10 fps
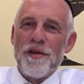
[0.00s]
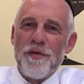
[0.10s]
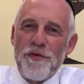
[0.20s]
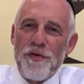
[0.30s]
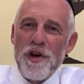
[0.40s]

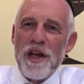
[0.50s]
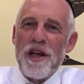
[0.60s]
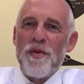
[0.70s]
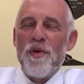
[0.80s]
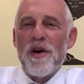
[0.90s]

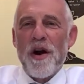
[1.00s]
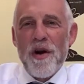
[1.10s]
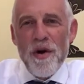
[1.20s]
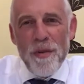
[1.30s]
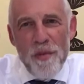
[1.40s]
Free where
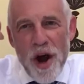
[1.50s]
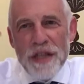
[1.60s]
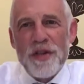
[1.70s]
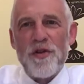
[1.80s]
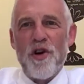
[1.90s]
our
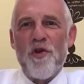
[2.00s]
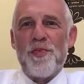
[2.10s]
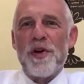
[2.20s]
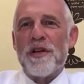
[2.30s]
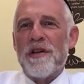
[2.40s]
minds are
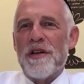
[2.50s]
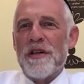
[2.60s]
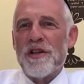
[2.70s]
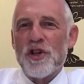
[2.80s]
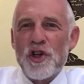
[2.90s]
open
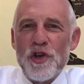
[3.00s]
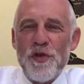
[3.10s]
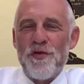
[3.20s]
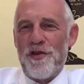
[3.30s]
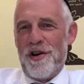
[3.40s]
to
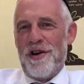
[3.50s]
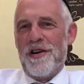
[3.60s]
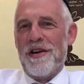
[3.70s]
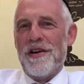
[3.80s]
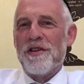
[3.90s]
tshuva,
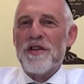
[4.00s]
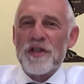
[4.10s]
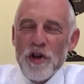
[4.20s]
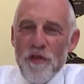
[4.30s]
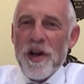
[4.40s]
to
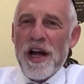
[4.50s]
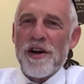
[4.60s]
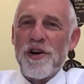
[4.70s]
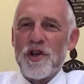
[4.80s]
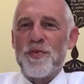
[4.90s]
serving
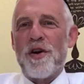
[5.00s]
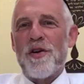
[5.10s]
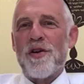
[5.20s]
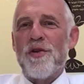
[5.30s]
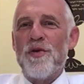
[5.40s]
HaKadosh
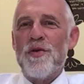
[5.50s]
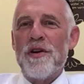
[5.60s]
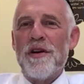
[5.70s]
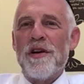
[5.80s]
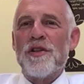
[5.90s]
Baruch Hu,
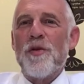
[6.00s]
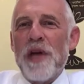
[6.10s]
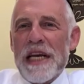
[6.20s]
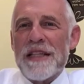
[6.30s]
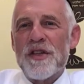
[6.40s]
to
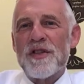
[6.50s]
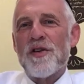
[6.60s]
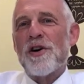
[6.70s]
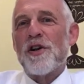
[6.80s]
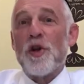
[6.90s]
being in the
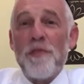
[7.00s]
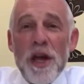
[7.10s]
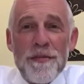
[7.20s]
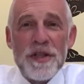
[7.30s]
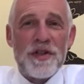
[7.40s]
sukkah, to
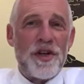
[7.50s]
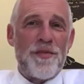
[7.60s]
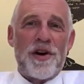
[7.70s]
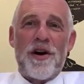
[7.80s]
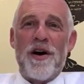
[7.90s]
being
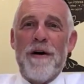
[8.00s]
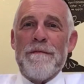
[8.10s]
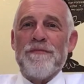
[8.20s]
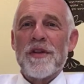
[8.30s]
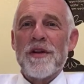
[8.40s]
besimcha.
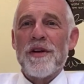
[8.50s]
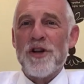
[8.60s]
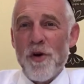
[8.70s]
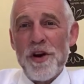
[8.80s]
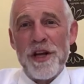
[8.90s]
You
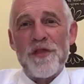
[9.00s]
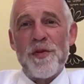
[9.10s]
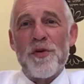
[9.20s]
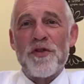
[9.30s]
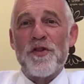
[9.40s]
know what it is for
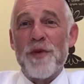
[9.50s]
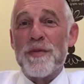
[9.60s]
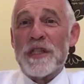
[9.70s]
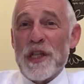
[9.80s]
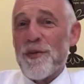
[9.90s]
a person to be
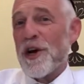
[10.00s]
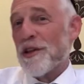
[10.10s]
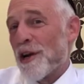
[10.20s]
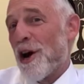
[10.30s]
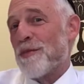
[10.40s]
besimcha,
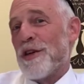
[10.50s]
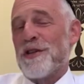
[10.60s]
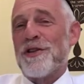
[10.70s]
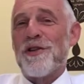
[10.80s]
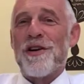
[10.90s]
to come to the
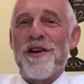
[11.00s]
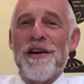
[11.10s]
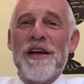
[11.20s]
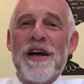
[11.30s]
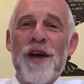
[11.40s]
sukkah
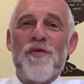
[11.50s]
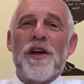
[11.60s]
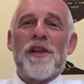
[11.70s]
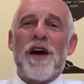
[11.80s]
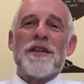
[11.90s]
and
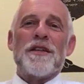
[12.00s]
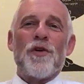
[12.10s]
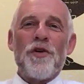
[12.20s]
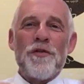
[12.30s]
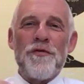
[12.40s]
realize that
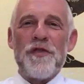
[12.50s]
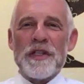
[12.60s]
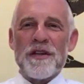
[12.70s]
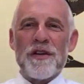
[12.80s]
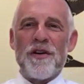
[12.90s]
all the
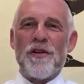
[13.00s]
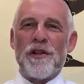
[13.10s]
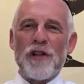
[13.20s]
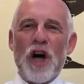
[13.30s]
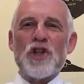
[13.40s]

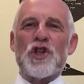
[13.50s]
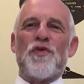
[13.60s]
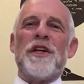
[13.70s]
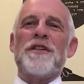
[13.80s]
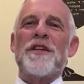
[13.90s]
physical
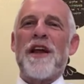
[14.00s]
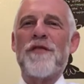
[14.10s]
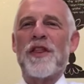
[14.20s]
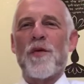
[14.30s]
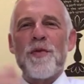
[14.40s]
luxuries and
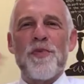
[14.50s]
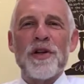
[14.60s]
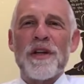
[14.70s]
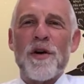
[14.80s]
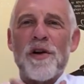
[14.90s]
everything, we
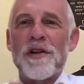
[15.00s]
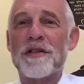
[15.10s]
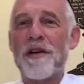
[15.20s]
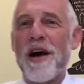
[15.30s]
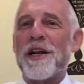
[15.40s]
put that all
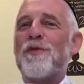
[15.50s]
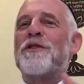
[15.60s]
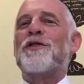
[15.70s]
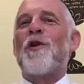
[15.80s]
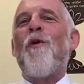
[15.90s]
aside and we're
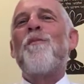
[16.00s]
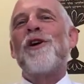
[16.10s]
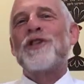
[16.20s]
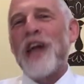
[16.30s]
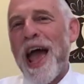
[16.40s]
so
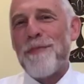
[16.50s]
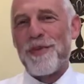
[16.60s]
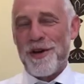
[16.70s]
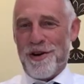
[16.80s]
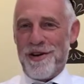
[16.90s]
much
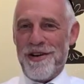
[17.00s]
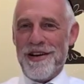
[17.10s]
happier.